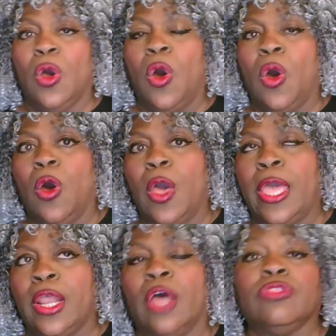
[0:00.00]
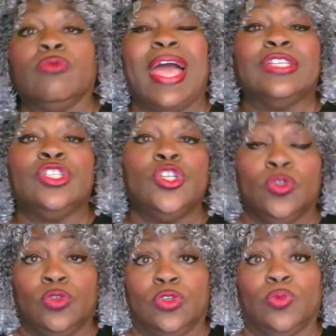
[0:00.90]
an authorized
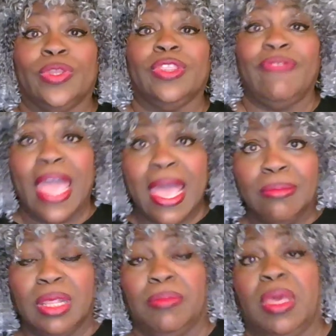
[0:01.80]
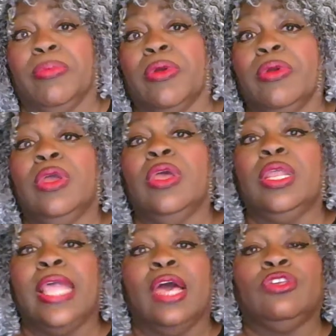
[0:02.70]
user with a family member.
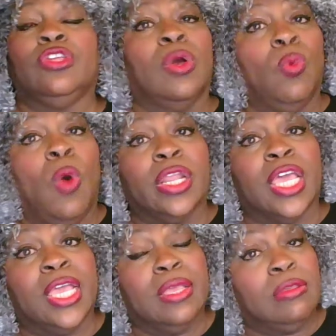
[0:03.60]
Now you don't want